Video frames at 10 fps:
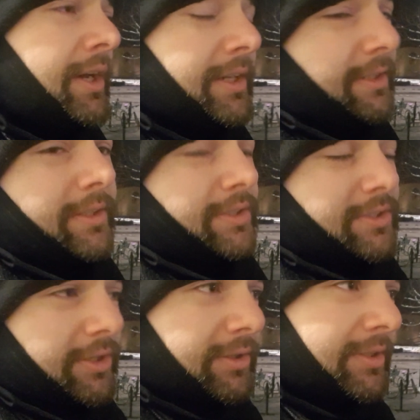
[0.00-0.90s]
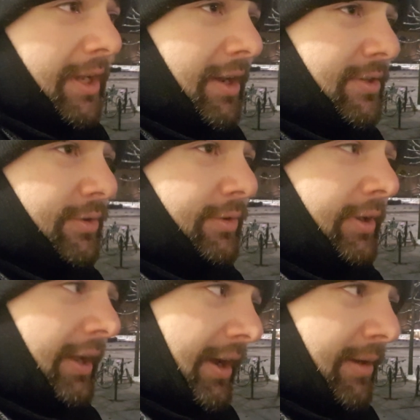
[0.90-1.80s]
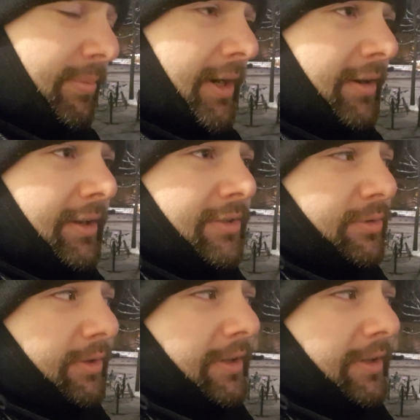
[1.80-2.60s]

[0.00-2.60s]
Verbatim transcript: either the syntax or the libraries or